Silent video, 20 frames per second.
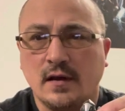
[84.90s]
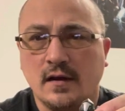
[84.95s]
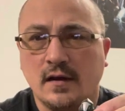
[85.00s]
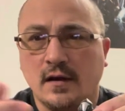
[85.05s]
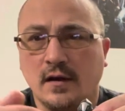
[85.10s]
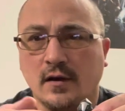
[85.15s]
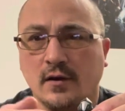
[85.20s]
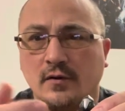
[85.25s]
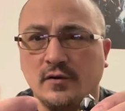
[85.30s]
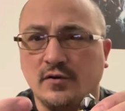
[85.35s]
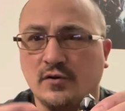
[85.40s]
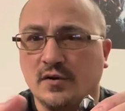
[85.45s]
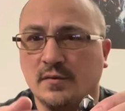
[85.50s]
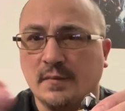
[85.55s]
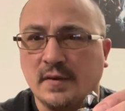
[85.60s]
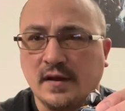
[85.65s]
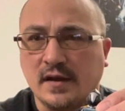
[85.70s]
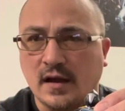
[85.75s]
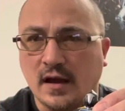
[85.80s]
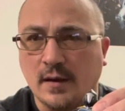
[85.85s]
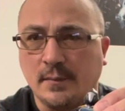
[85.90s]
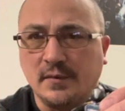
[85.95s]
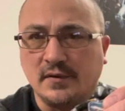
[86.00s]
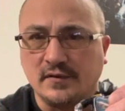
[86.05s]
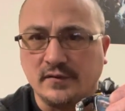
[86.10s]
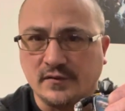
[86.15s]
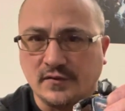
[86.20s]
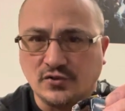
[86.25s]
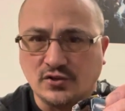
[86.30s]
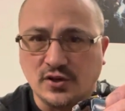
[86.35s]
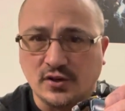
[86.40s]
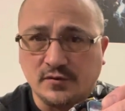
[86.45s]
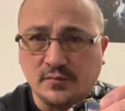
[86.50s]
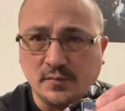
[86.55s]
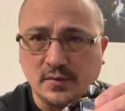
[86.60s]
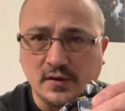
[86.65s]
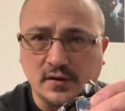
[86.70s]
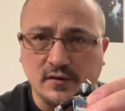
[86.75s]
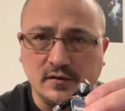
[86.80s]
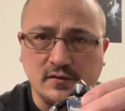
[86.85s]
how you can make copies of the chest
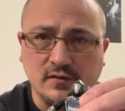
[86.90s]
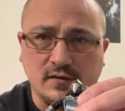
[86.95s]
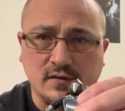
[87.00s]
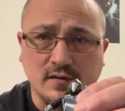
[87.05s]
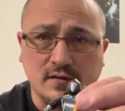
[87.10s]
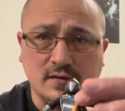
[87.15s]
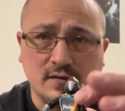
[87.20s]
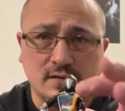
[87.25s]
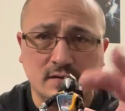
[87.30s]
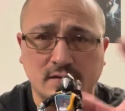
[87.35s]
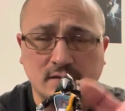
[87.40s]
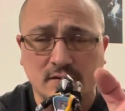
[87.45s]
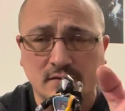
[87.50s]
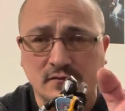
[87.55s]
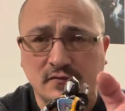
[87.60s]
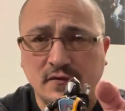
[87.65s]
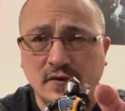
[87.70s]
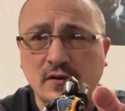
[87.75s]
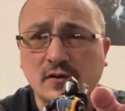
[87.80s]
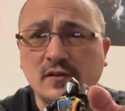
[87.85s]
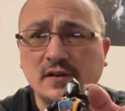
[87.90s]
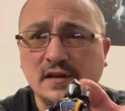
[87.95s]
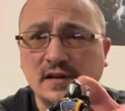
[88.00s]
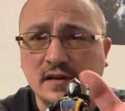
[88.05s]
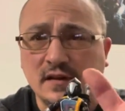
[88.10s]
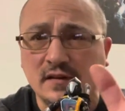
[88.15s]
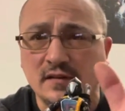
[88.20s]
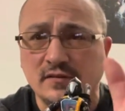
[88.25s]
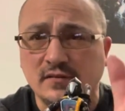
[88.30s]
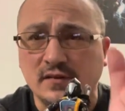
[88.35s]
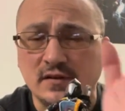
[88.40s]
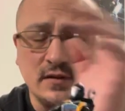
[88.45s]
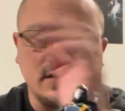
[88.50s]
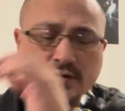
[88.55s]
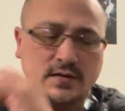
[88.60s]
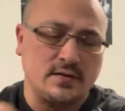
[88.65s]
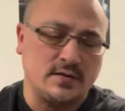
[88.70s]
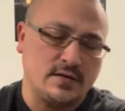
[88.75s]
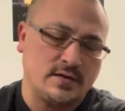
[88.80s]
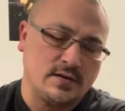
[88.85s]
piece, fairly
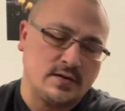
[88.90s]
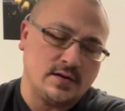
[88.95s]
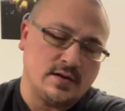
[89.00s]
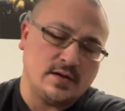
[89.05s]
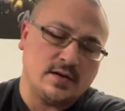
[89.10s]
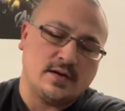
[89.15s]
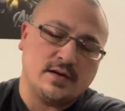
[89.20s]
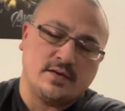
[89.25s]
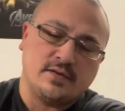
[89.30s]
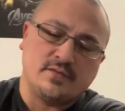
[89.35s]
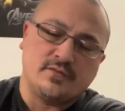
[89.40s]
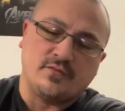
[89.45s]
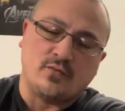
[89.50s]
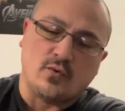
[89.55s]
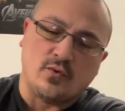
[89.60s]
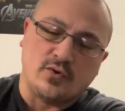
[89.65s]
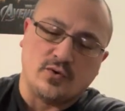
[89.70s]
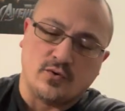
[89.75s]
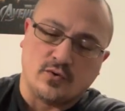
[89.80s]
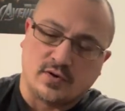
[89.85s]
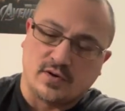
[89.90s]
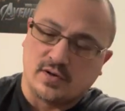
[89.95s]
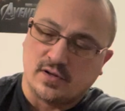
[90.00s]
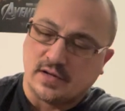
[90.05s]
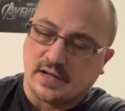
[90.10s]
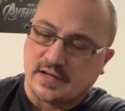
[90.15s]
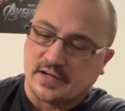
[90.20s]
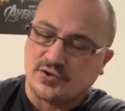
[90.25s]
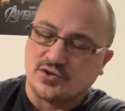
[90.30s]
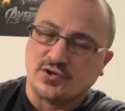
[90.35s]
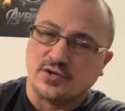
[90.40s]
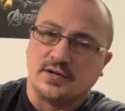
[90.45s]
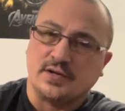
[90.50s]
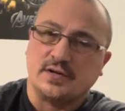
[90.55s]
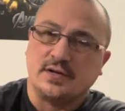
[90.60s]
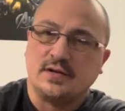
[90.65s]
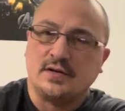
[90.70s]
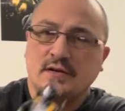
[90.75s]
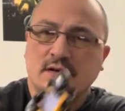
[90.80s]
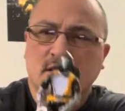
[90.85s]
easy, for your
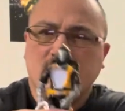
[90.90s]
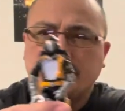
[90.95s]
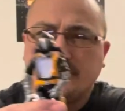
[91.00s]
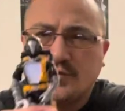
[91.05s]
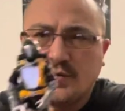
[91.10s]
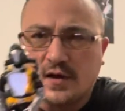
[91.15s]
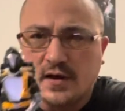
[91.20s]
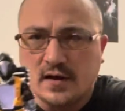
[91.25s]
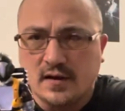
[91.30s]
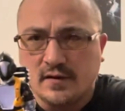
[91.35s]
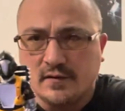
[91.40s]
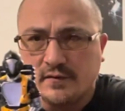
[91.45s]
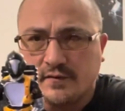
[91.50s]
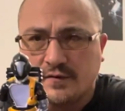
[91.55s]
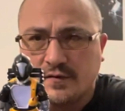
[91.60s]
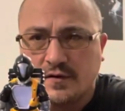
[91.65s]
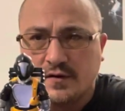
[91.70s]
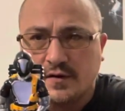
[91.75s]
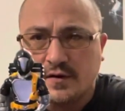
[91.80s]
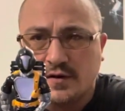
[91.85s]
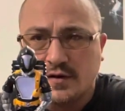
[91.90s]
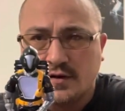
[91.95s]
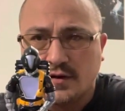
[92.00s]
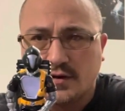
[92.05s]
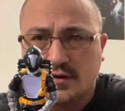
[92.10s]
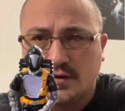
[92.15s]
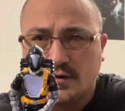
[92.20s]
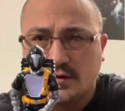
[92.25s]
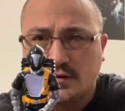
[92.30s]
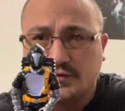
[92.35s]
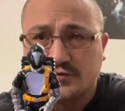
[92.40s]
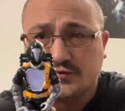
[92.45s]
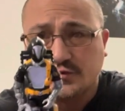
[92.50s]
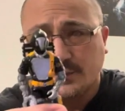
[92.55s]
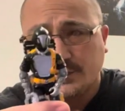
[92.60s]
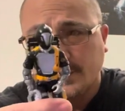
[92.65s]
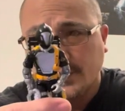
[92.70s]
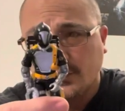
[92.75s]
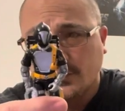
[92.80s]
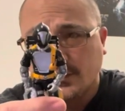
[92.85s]
collection if you have
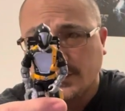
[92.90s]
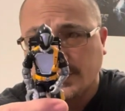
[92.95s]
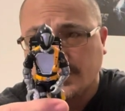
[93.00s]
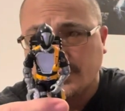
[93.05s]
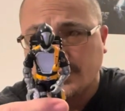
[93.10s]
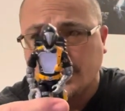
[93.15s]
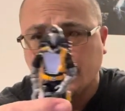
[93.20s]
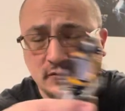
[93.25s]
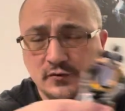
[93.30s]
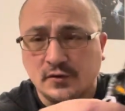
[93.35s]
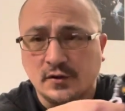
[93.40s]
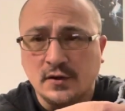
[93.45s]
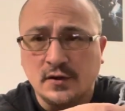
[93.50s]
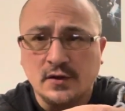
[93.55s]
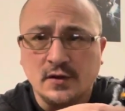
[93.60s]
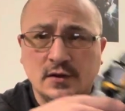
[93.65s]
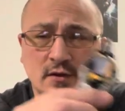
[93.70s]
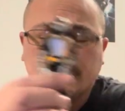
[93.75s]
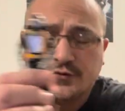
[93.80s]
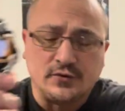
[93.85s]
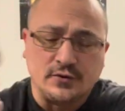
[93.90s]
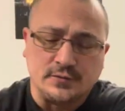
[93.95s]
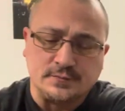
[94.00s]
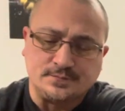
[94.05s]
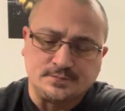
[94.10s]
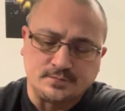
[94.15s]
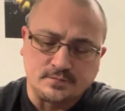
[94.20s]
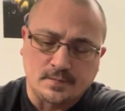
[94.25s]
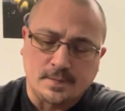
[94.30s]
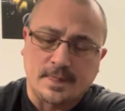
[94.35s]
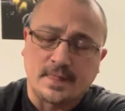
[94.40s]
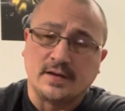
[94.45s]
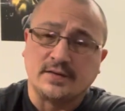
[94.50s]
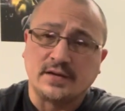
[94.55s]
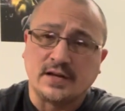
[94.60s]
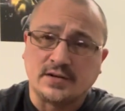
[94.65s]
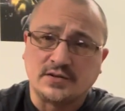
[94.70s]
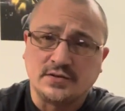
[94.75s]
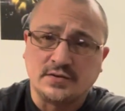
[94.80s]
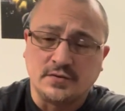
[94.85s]
some that are like this. So it's
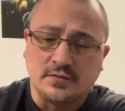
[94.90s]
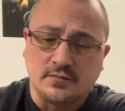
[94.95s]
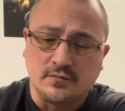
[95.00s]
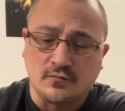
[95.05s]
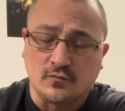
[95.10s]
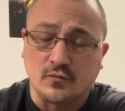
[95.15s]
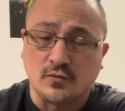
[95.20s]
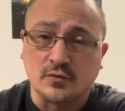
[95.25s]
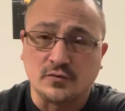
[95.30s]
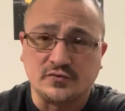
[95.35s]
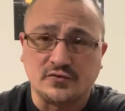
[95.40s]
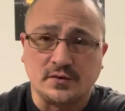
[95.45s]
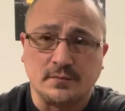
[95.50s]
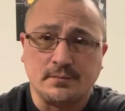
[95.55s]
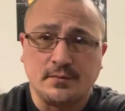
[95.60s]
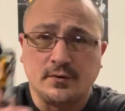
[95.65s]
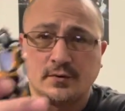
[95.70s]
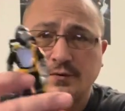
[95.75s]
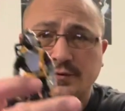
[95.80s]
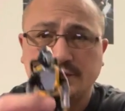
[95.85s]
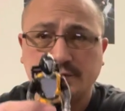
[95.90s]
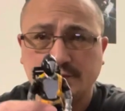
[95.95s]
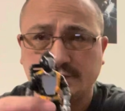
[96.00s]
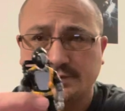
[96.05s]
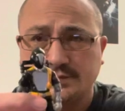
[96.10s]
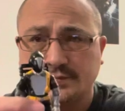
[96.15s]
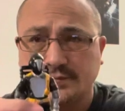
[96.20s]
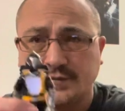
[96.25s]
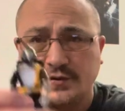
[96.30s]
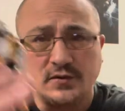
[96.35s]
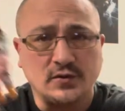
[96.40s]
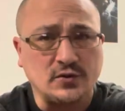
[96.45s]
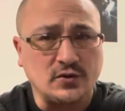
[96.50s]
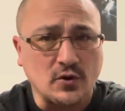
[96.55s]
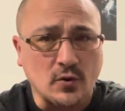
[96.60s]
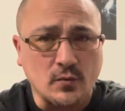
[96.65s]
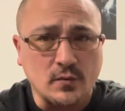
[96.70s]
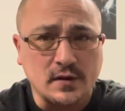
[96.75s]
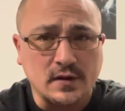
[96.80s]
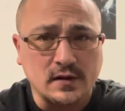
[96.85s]
actually real simple. You
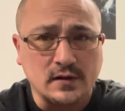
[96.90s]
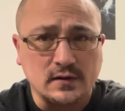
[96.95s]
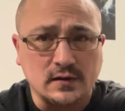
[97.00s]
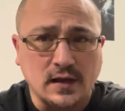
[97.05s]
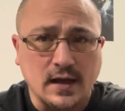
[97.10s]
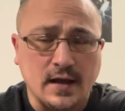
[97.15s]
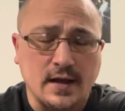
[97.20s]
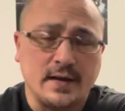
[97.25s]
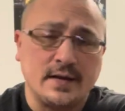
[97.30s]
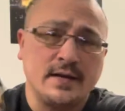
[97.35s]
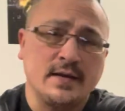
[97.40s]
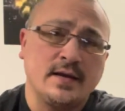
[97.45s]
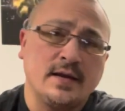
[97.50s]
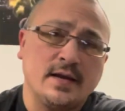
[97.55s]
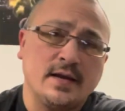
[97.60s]
don't need a lot.